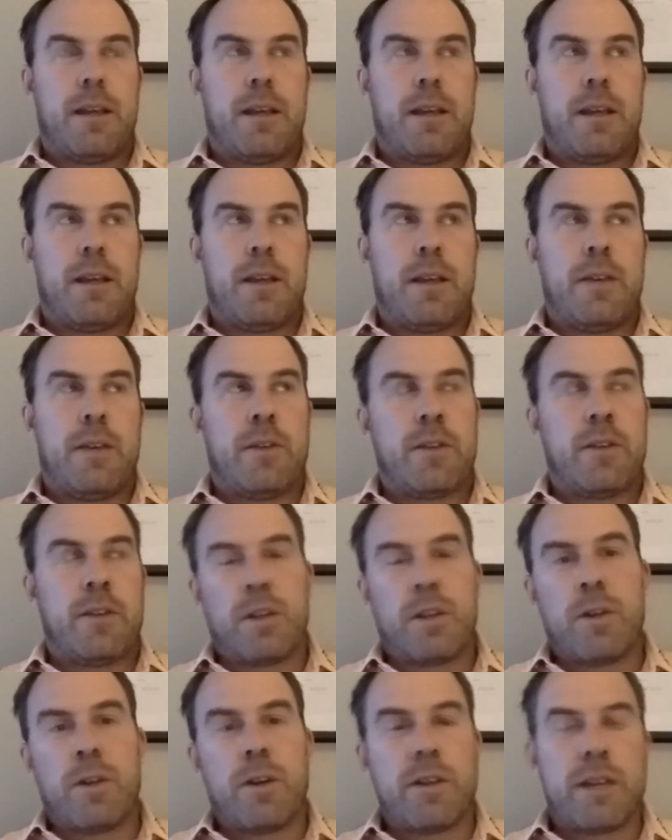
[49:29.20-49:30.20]
you know, there's a
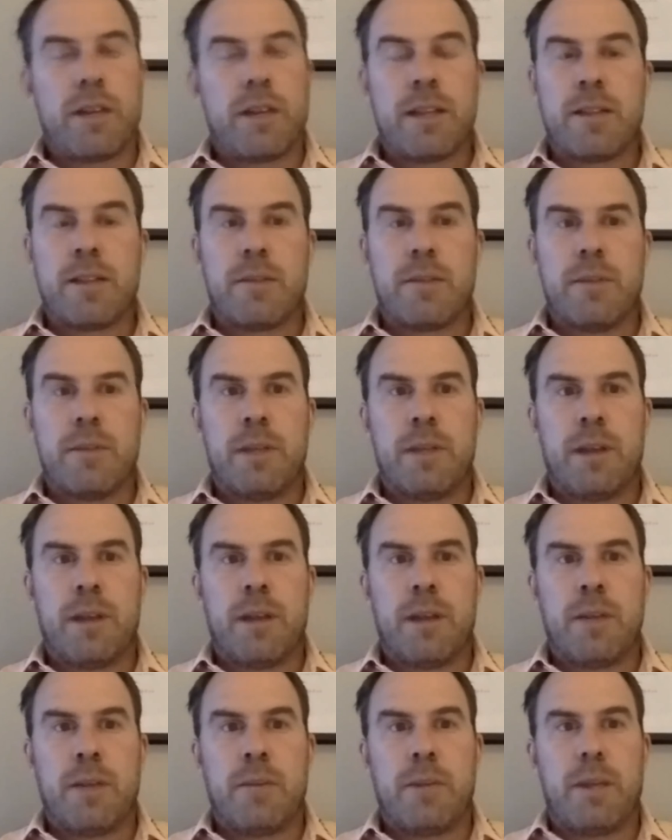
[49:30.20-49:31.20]
lot of things that have been
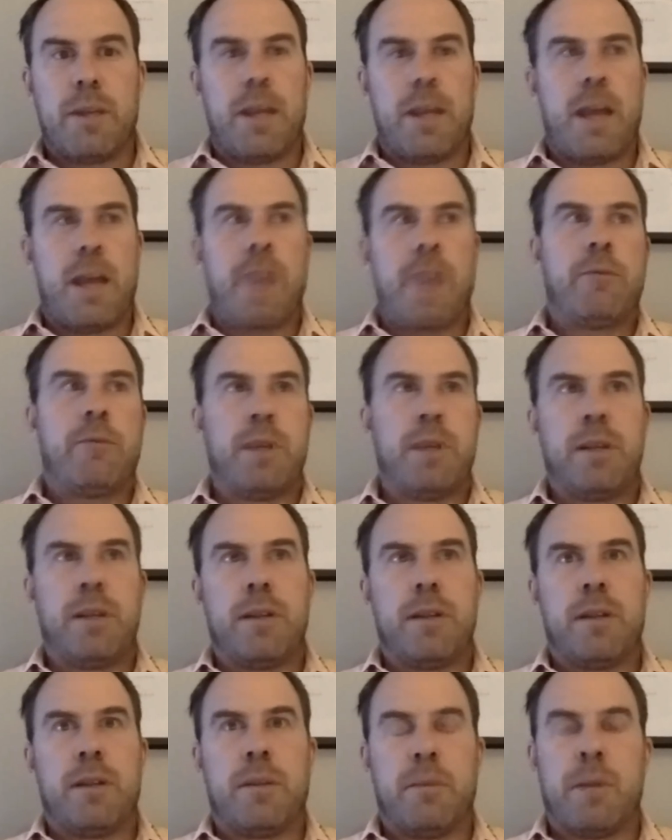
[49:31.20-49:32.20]
done, but they haven't
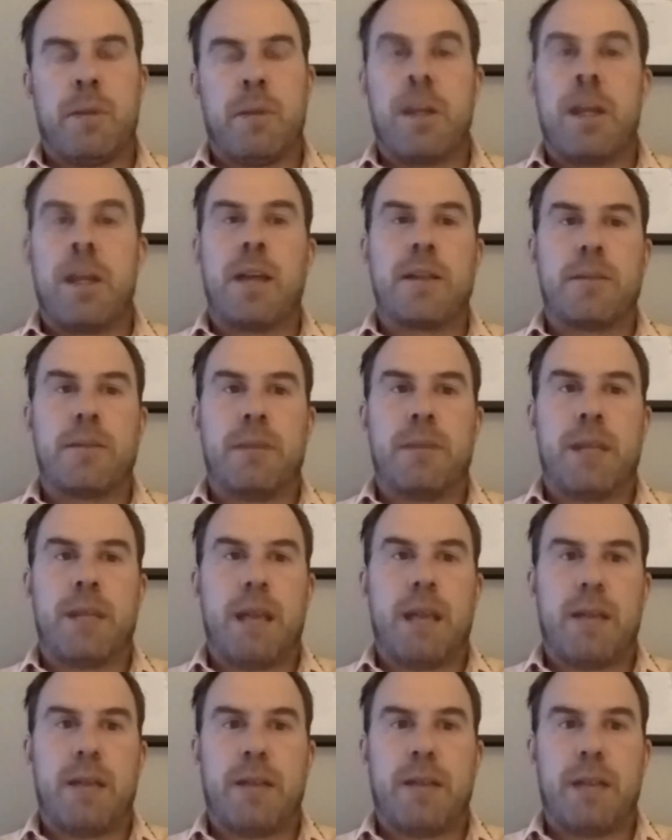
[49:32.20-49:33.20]
been, the money hasn't been
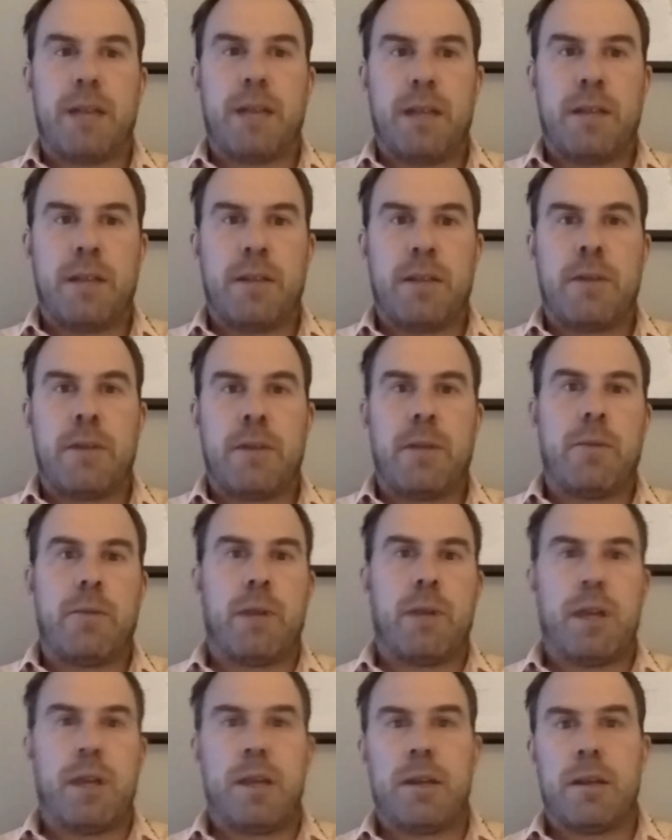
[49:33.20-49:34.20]
allocated in the right
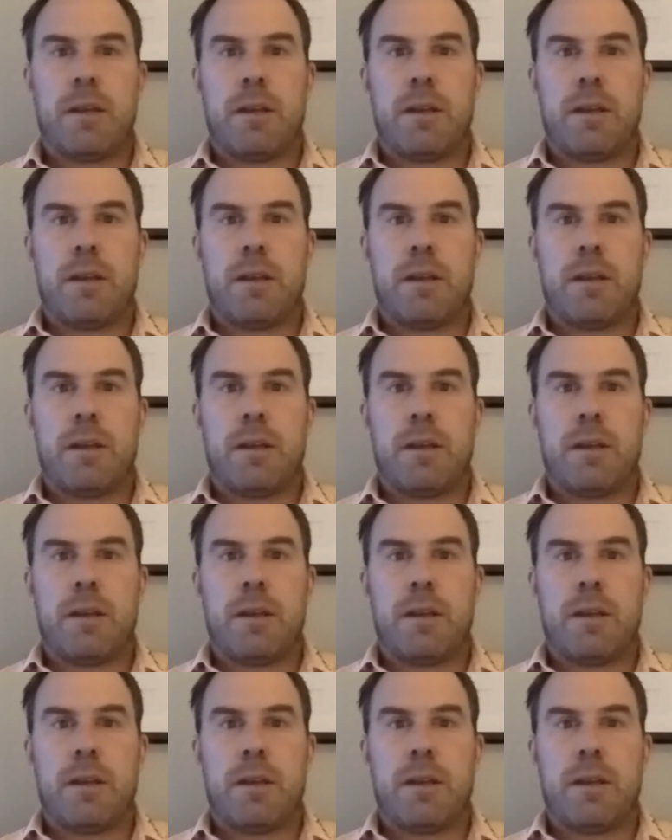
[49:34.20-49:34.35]
way.